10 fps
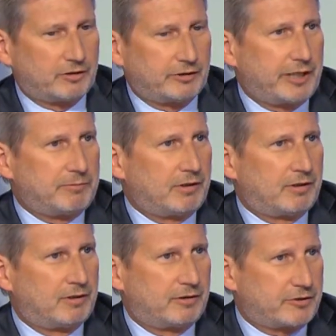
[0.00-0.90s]

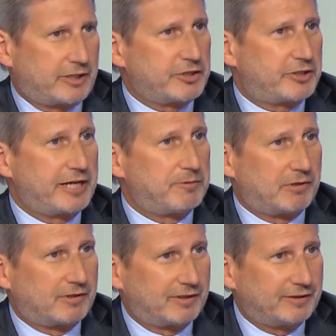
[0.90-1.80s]
neighbor stays
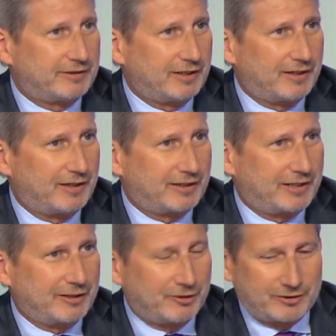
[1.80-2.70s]
neighbor, and uh, I
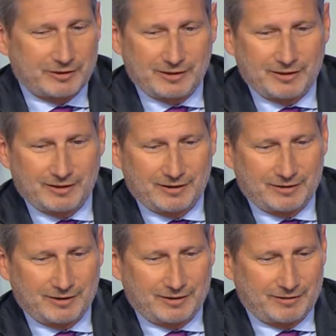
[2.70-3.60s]
cannot, uh,
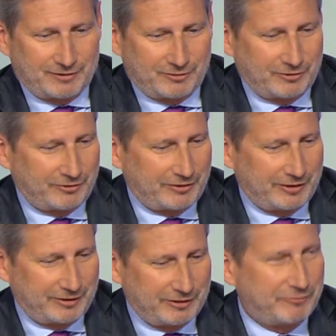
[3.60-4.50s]
uh, so to
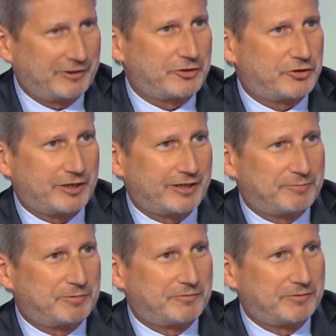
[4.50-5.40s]
say, differentiate
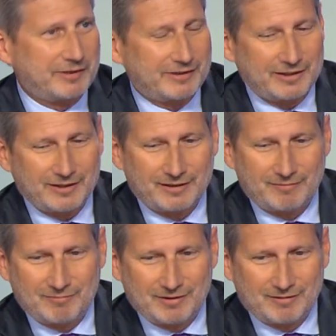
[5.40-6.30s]
between. Uh,
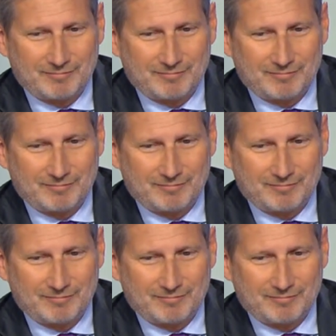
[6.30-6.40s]
uh